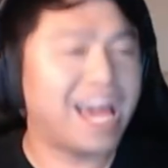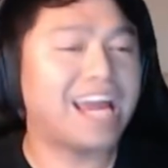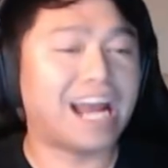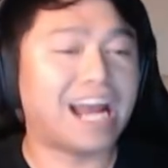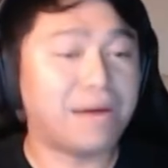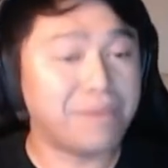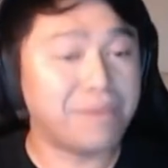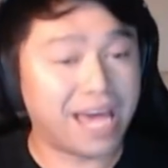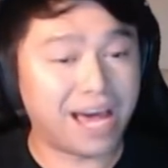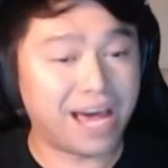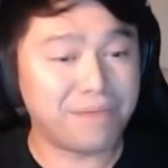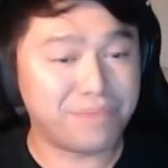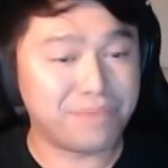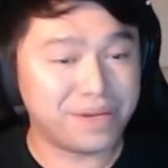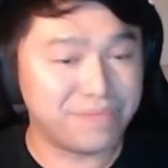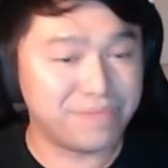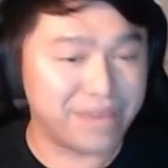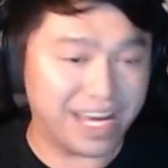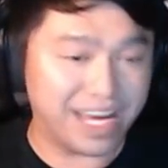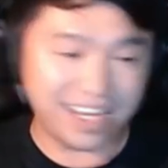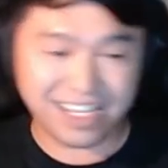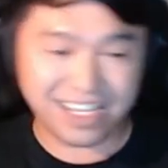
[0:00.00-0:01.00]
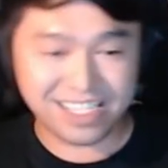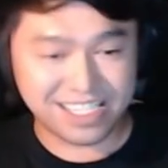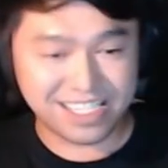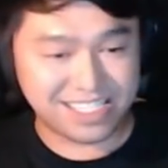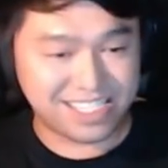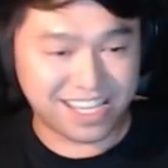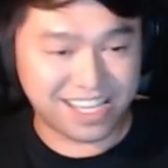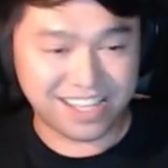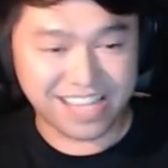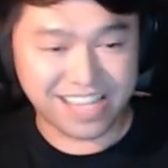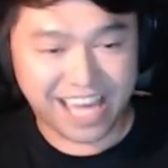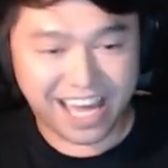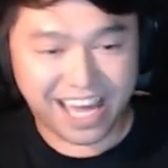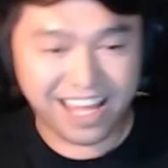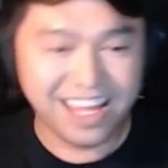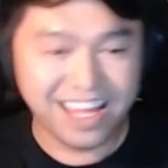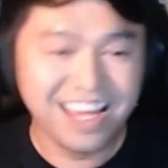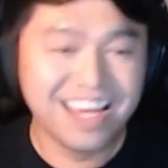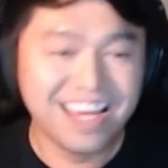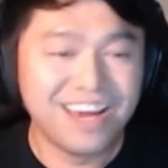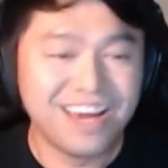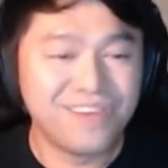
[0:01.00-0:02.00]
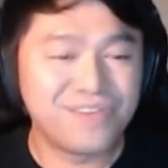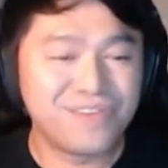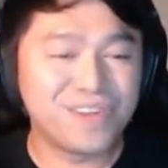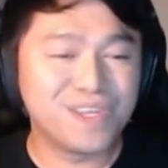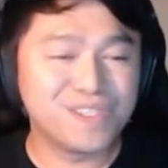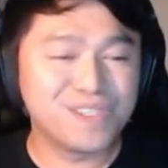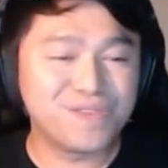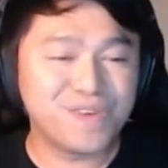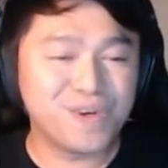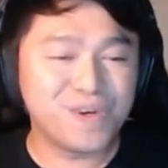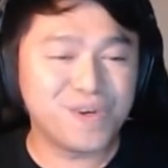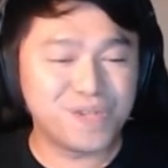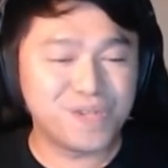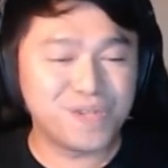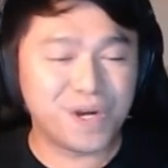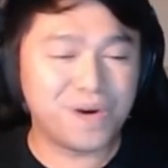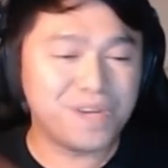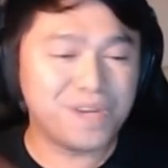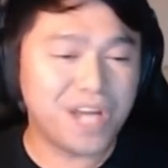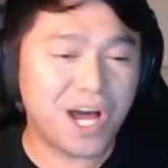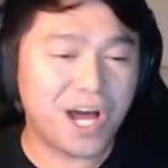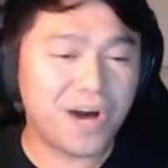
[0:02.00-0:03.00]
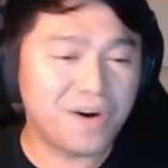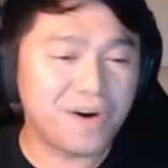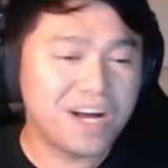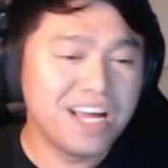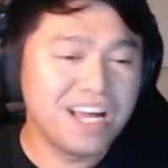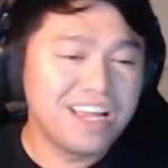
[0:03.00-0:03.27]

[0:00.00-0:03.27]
and I'm happy about it. Let's tell that. For those of you who don't know,